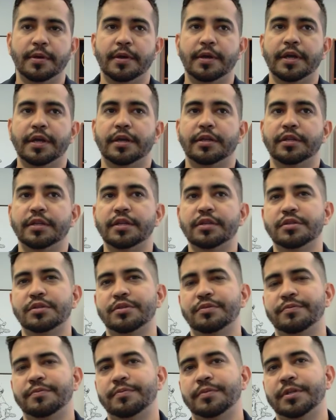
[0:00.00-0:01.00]
And he's
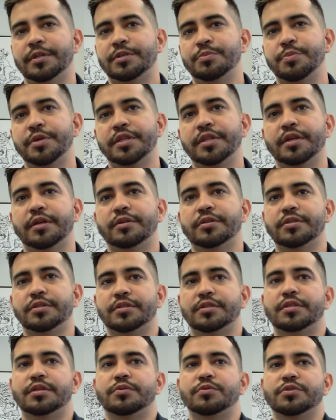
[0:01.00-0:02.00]
been there
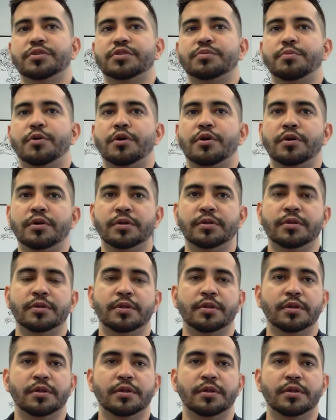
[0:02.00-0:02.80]
since he was small,